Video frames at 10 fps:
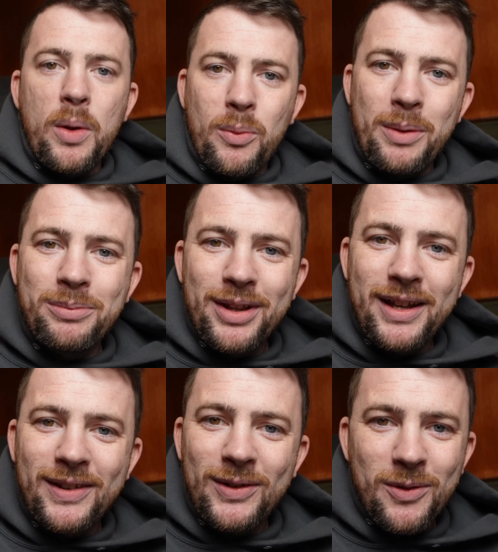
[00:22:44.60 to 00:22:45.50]
in one
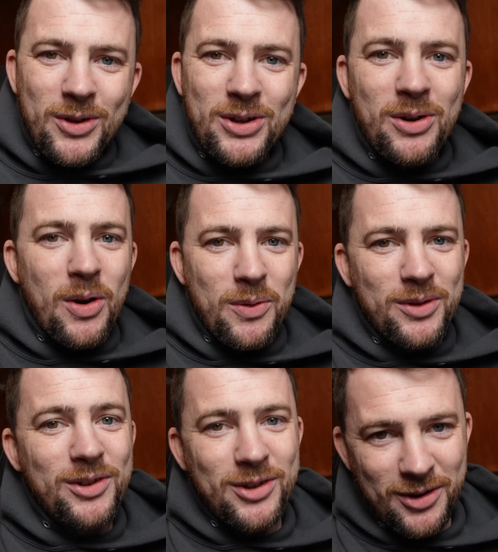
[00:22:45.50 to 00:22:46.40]
place on your own
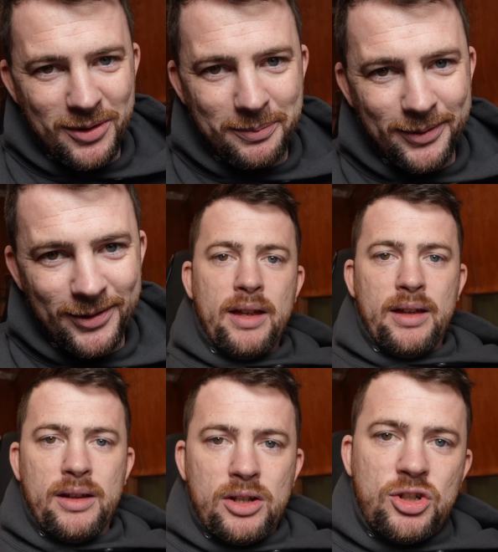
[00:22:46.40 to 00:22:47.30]
terms.
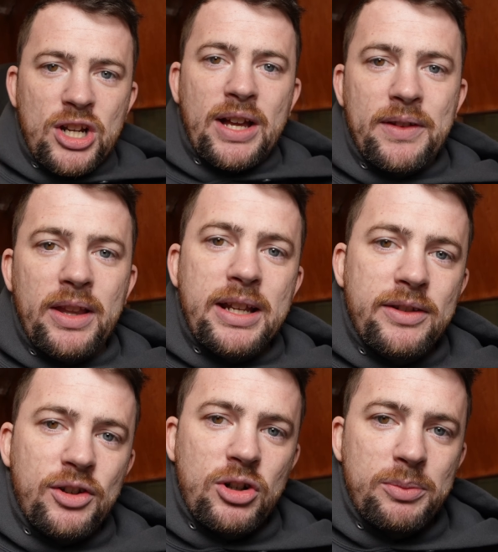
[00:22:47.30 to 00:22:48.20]
Check out the link in
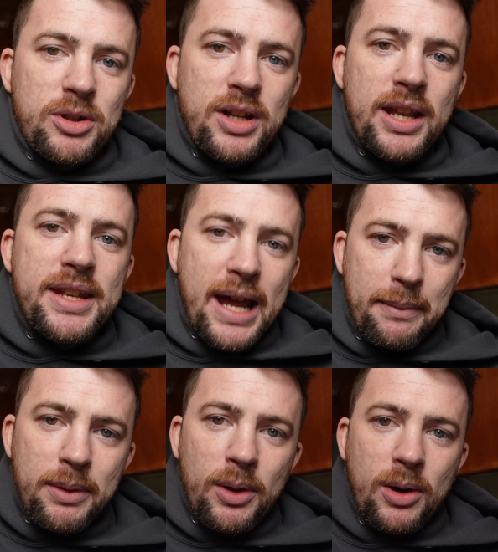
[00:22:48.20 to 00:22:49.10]
the description down
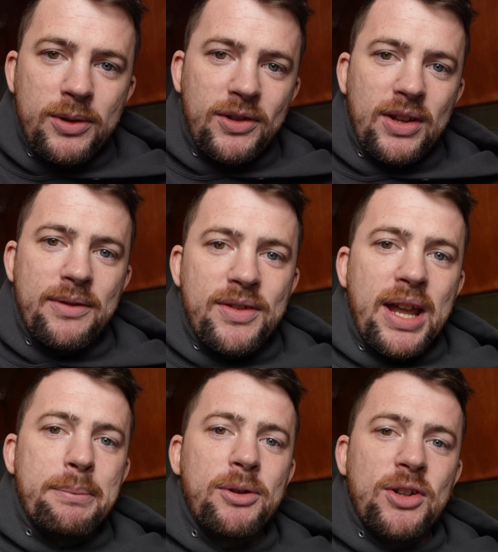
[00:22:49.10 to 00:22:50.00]
below to save
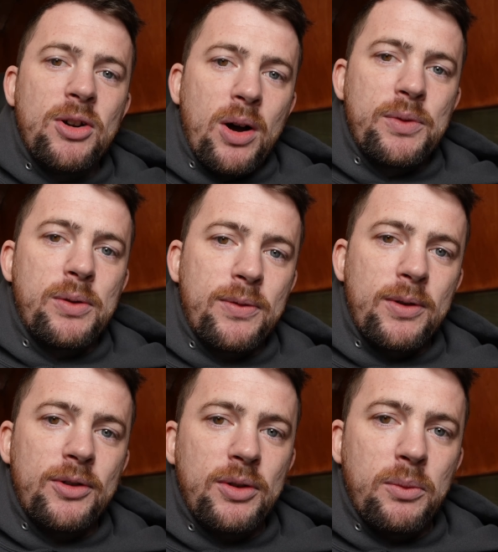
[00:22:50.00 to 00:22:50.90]
10% off your
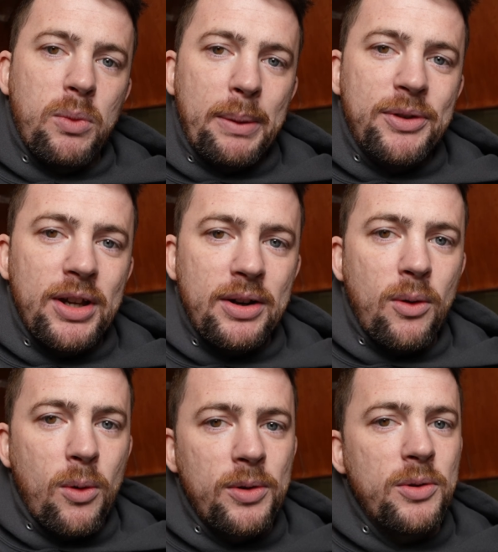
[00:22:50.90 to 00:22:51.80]
first website
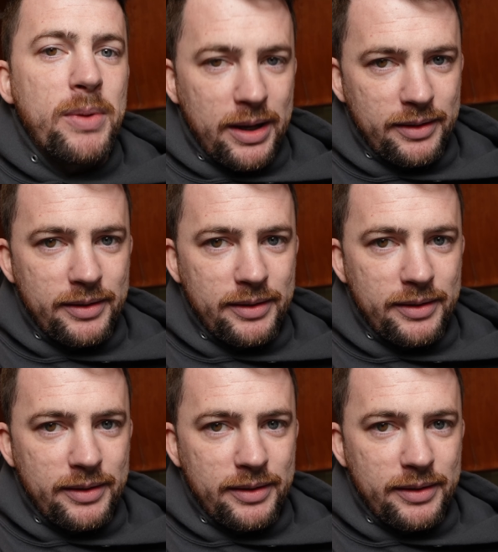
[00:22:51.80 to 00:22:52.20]
or domain.